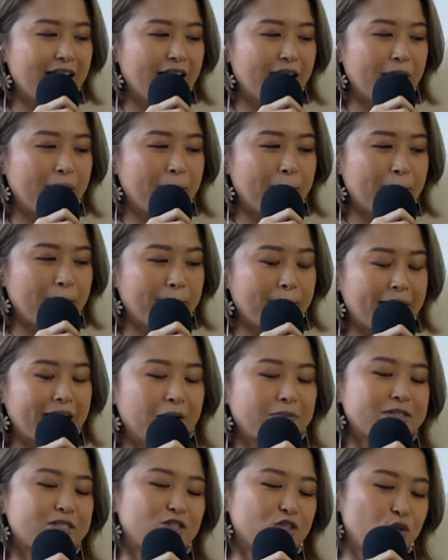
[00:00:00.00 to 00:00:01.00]
um,
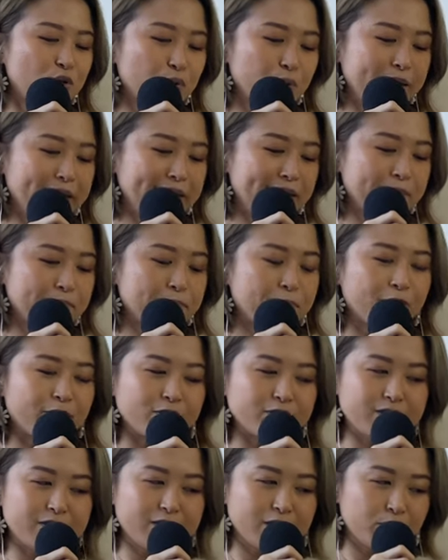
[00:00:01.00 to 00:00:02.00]
but I was doing
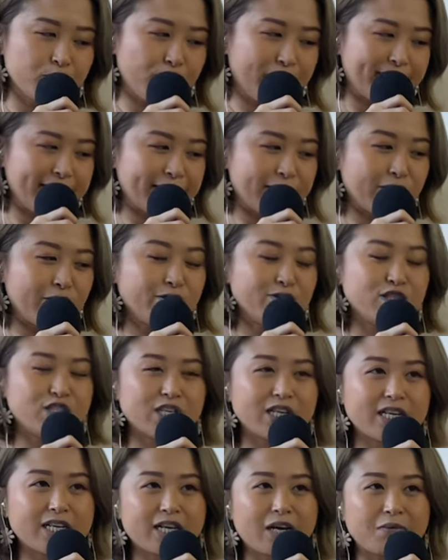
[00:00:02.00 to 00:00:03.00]
personal branding
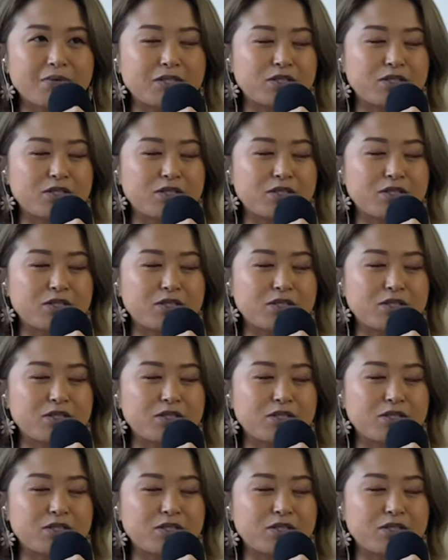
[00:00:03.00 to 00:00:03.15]
coaching,